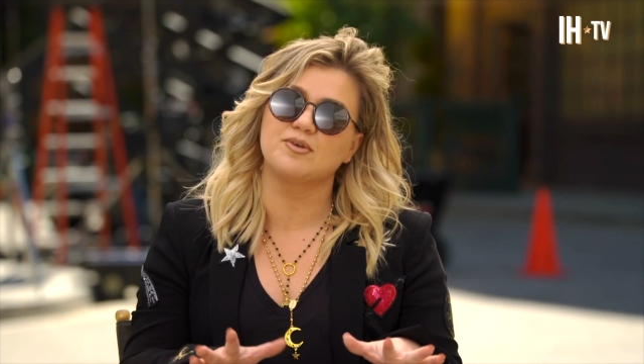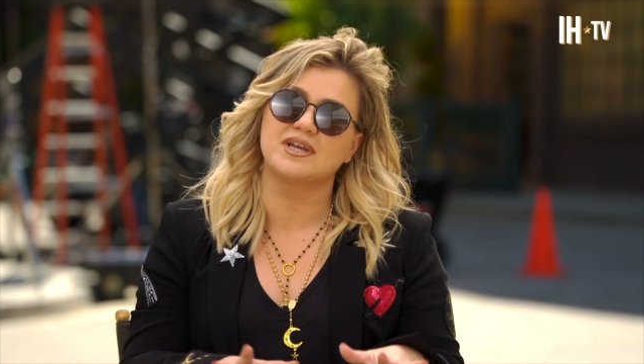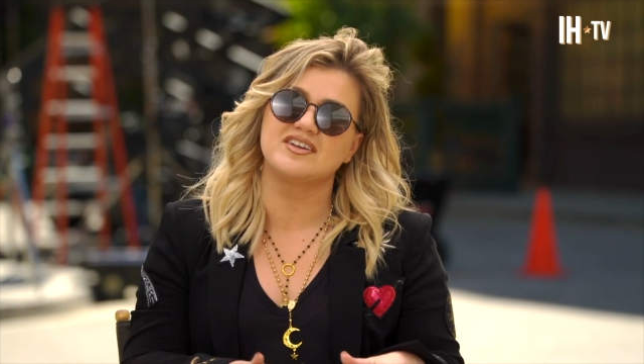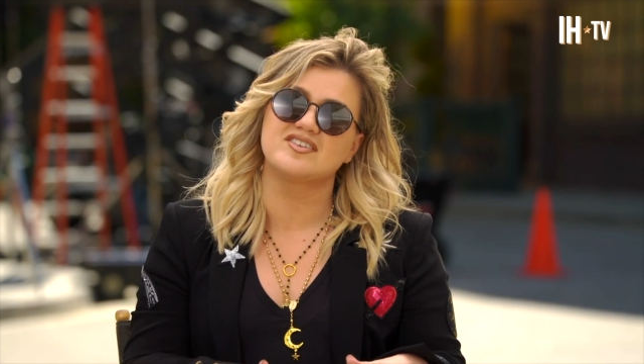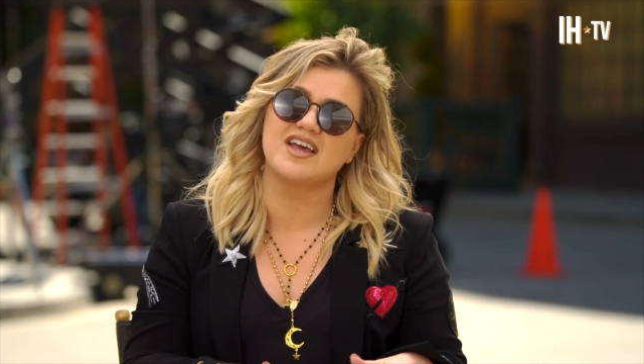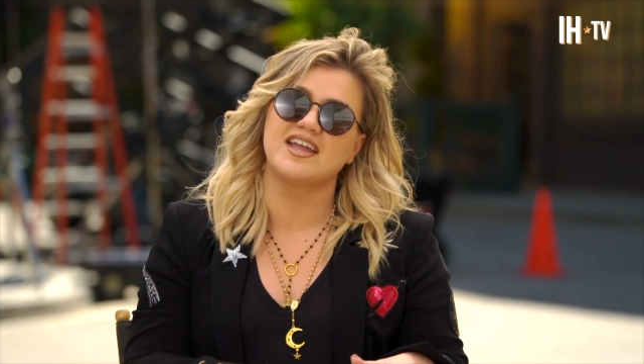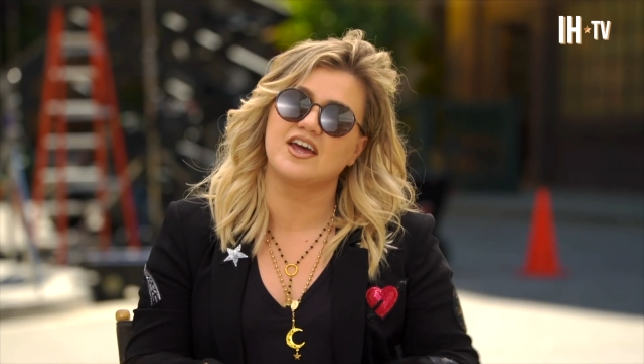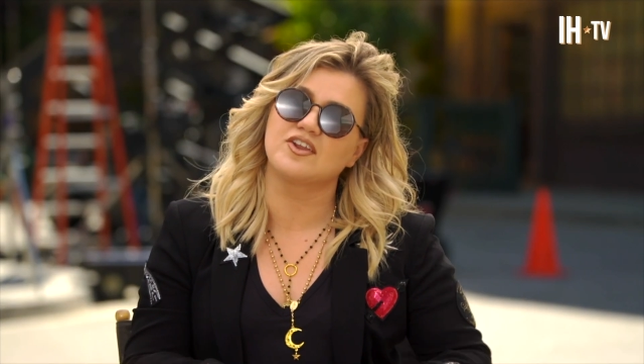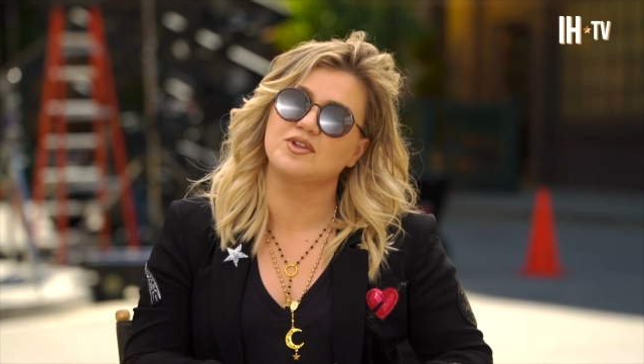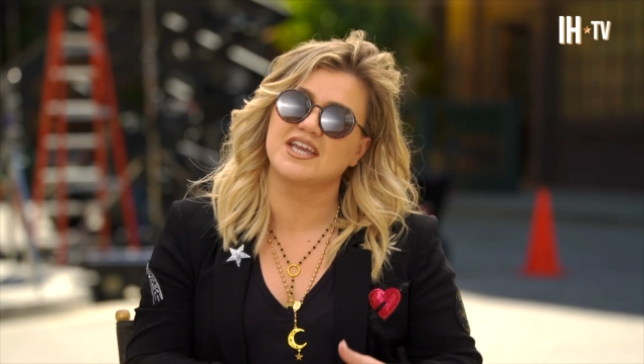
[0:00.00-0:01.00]
because I
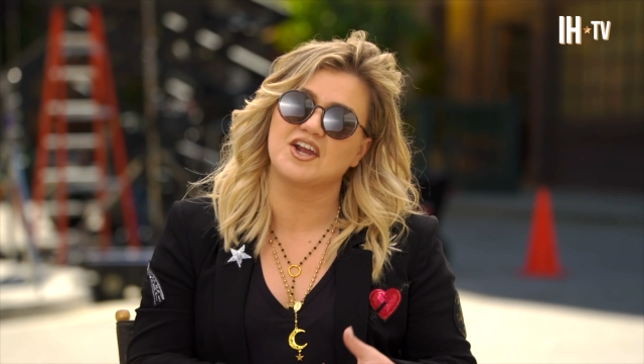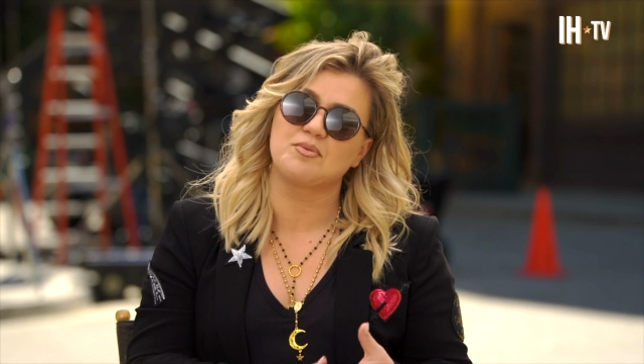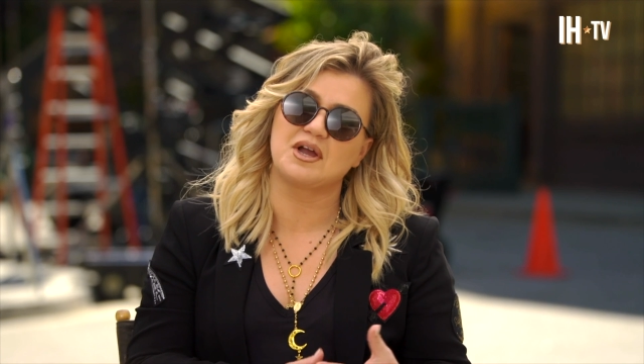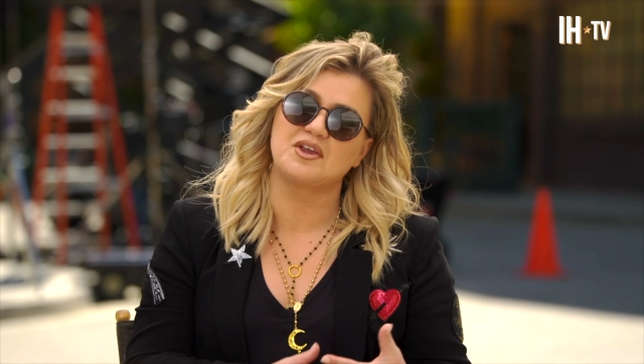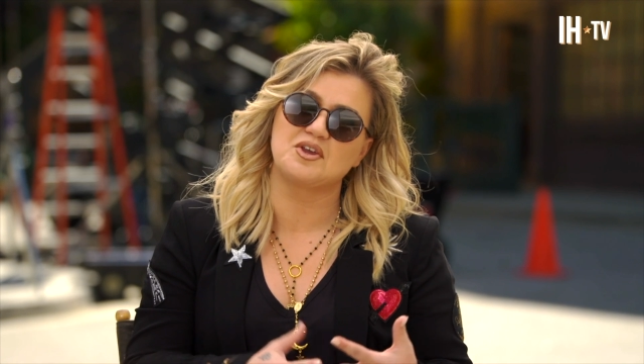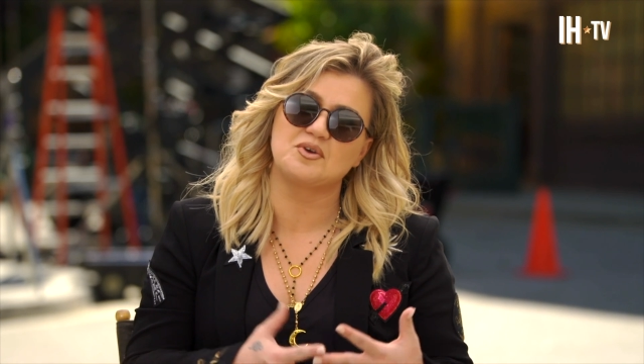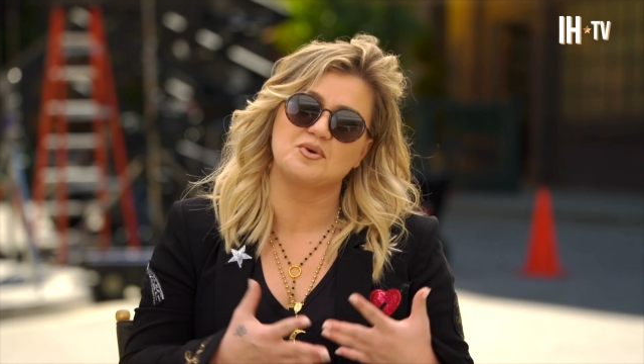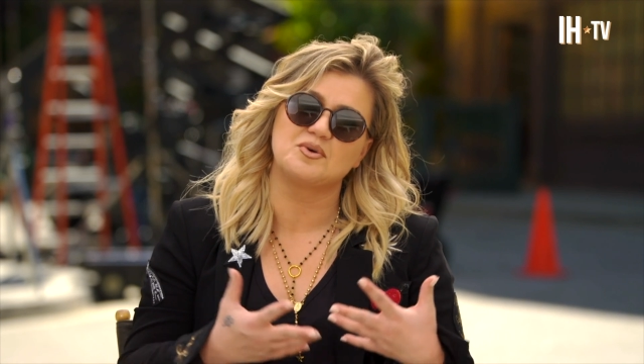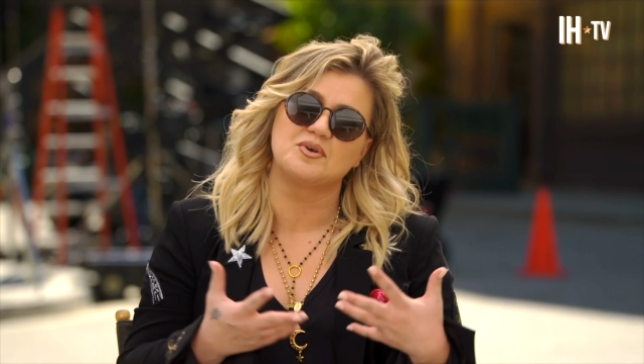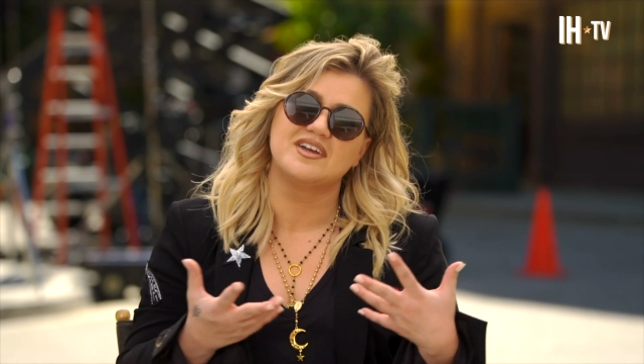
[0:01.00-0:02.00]
not only care about
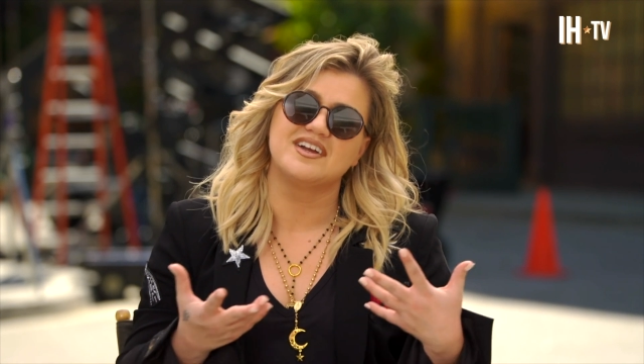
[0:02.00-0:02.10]
you